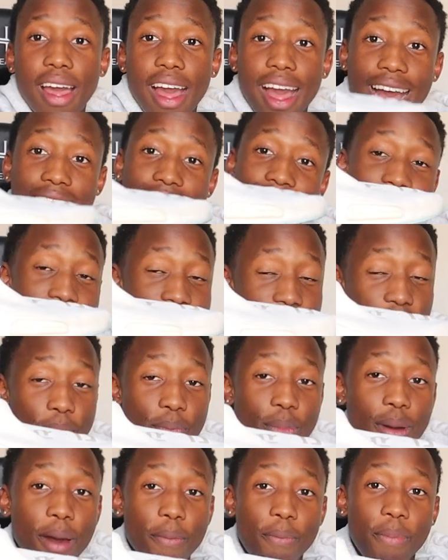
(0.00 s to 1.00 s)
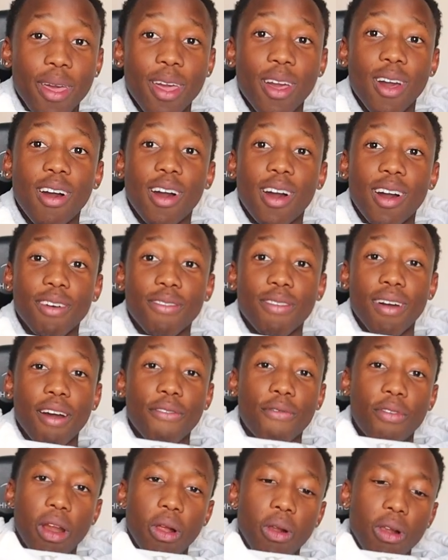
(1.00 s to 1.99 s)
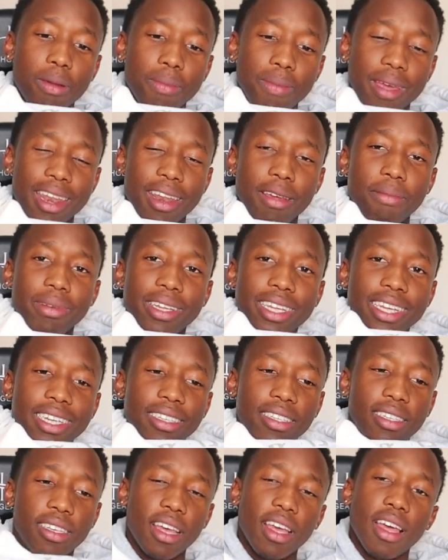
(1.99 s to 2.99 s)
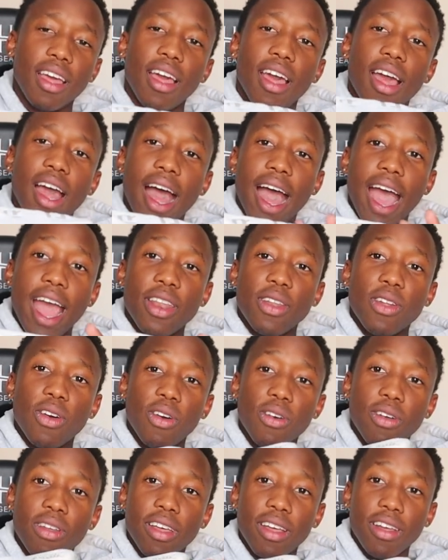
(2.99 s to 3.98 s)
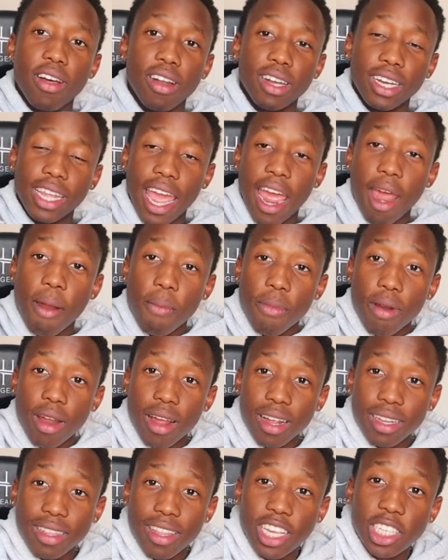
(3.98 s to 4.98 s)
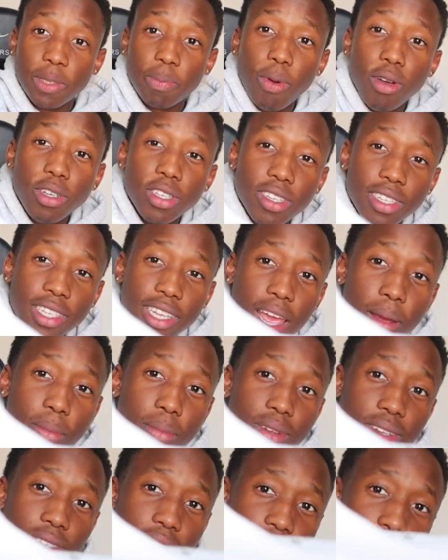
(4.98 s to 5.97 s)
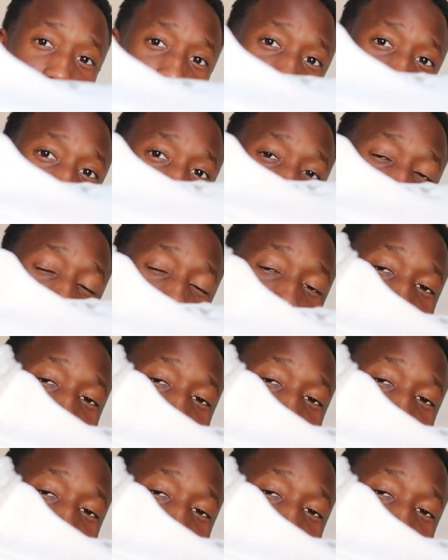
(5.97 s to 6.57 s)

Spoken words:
another pair of Pharrell William NMDs. I know on camera, the exposure on this camera is just doing